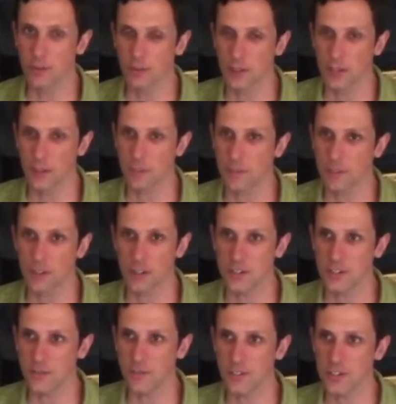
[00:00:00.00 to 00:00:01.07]
We kept
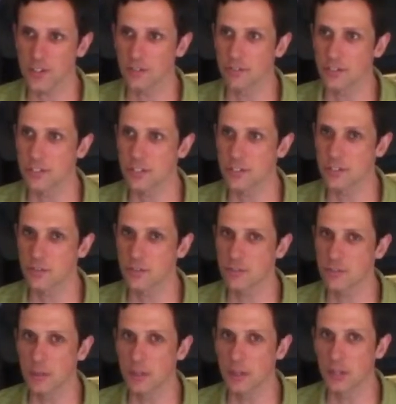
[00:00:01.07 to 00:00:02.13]
catching fish the rest of the
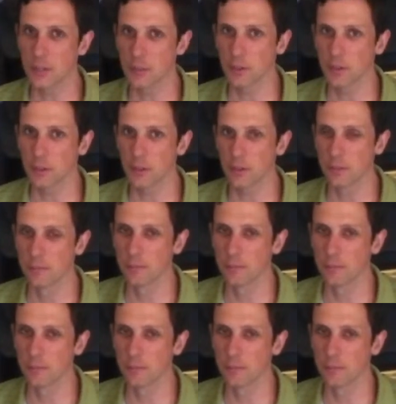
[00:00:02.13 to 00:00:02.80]
trip on the gimmick lure